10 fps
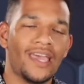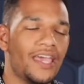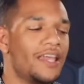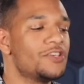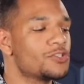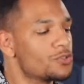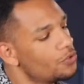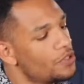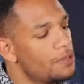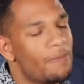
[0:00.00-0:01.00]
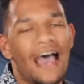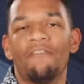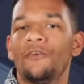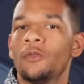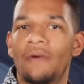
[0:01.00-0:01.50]
It is truly
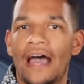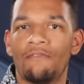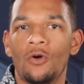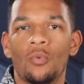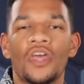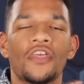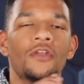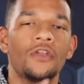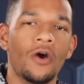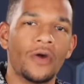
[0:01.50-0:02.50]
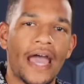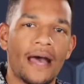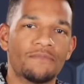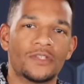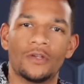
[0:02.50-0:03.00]
baffle to baffle with no
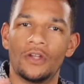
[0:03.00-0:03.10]
gaps,